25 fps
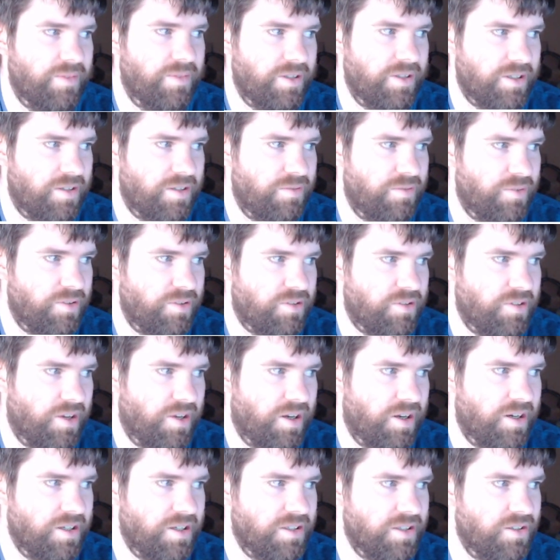like of a
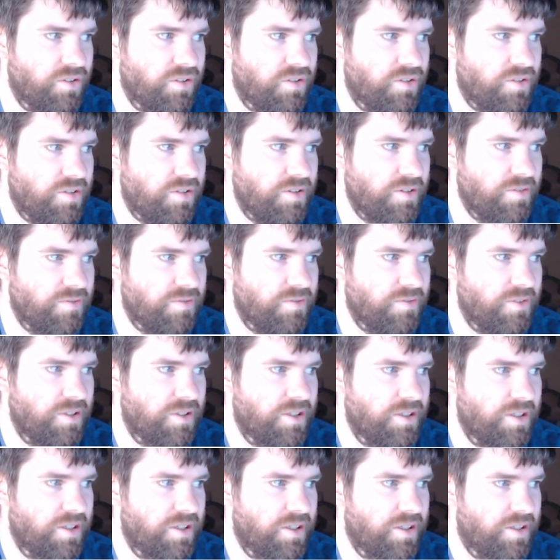song and stuff.
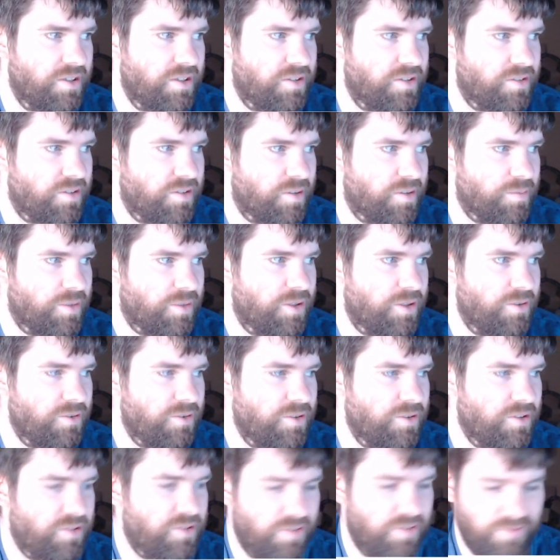So I'm
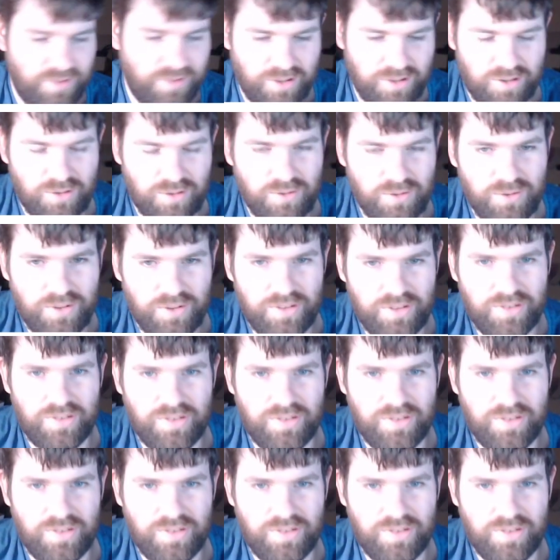curious if I throw this